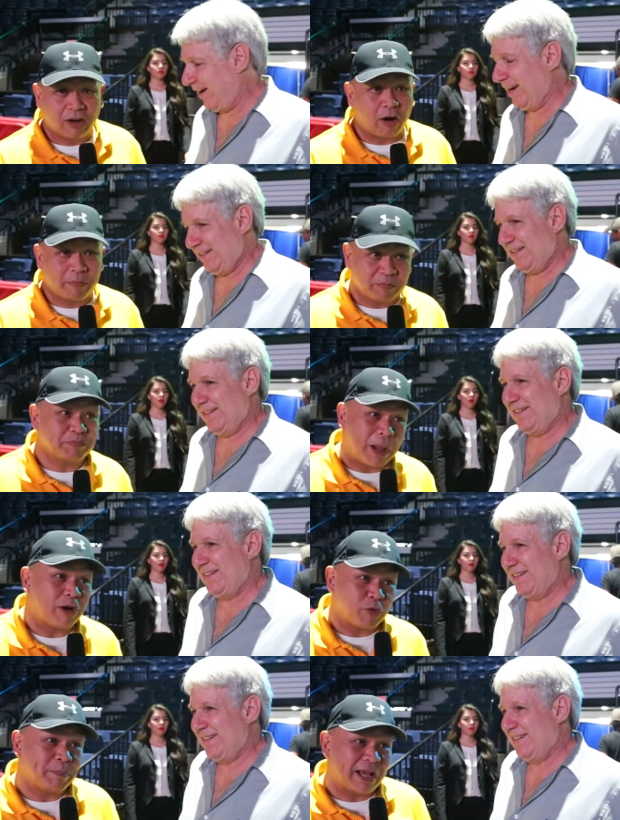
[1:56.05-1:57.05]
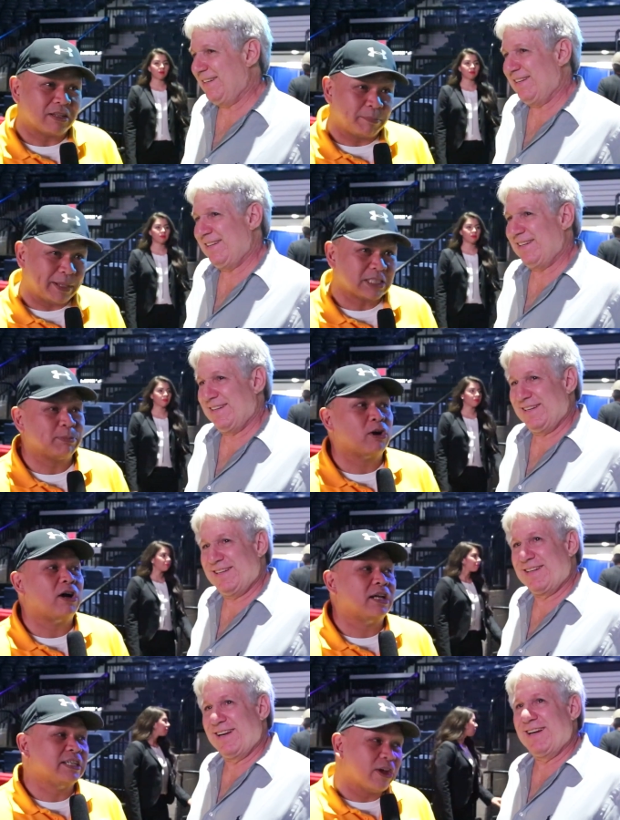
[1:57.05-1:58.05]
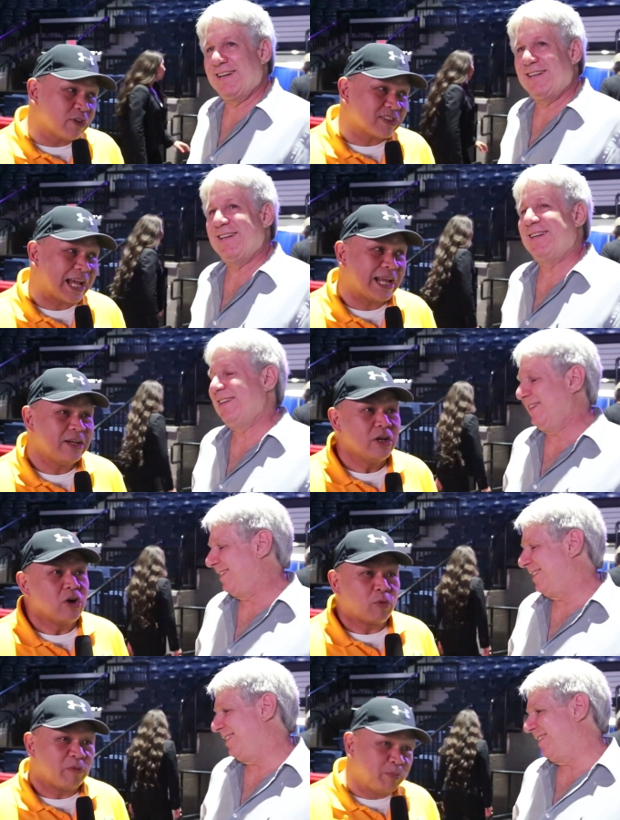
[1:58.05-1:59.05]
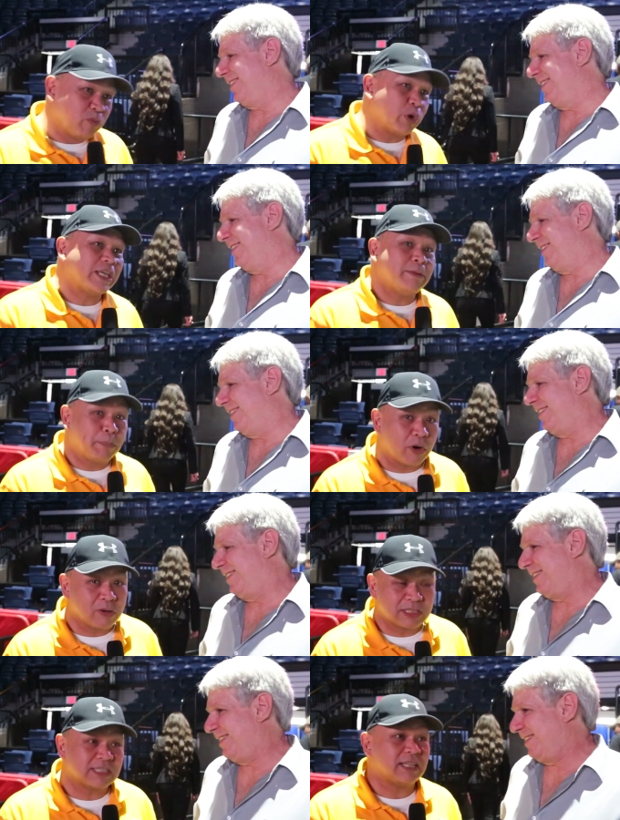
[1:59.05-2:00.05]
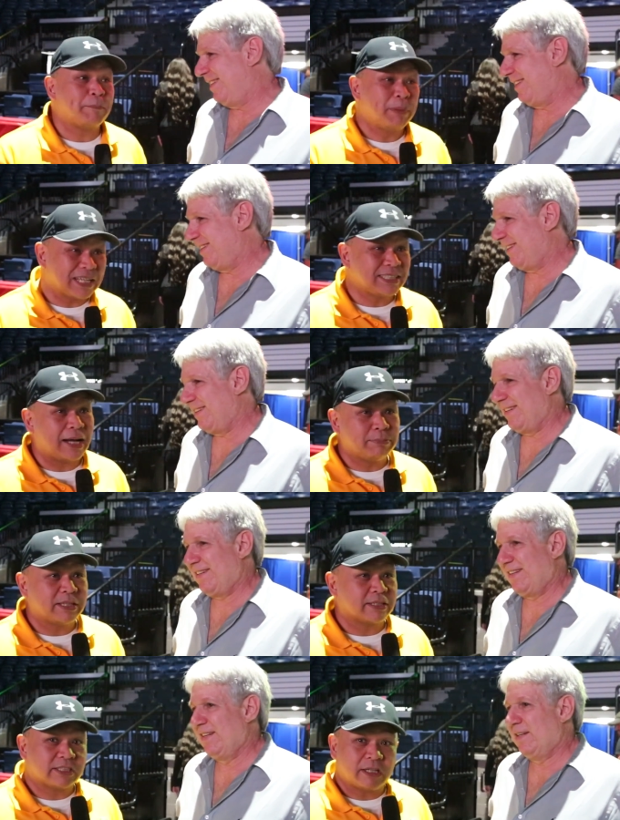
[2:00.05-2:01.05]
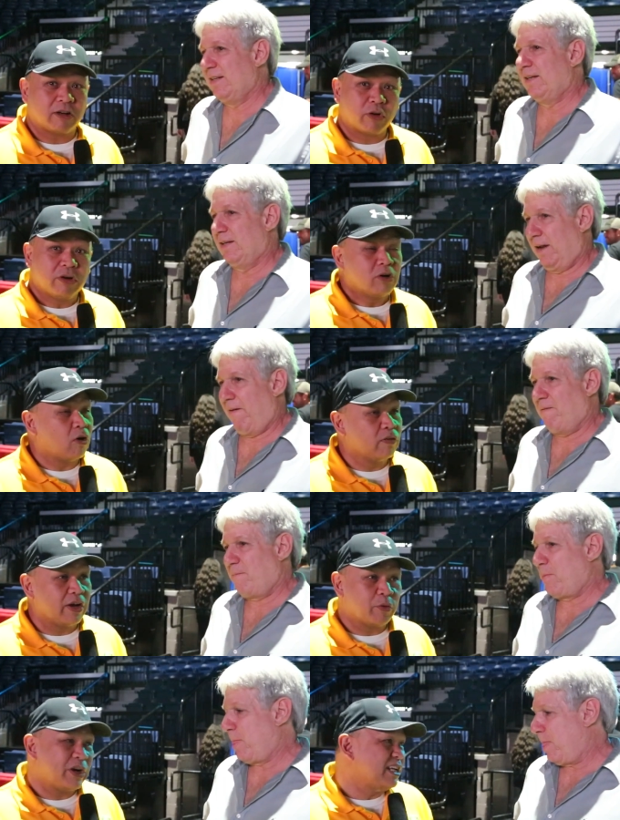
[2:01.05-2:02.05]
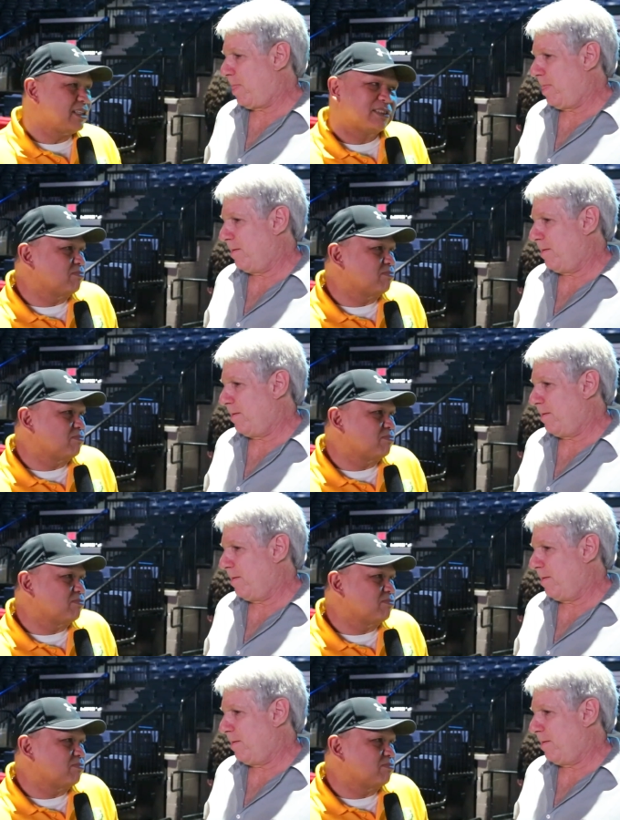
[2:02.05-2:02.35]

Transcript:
Speaker 1: are pound for pound the best. But on the other side, where Ricky Burns is a big time ticket seller over there, we.